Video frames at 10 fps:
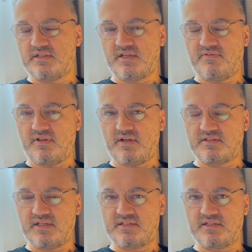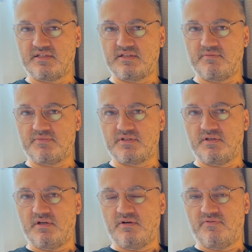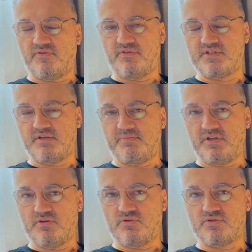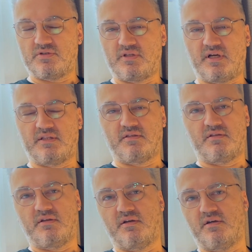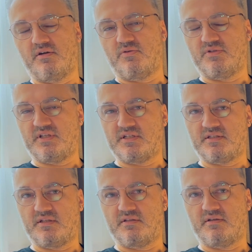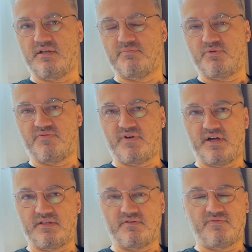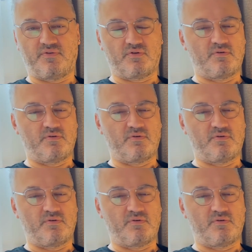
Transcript: several test systems for the C P Us that uh, we tested and provide for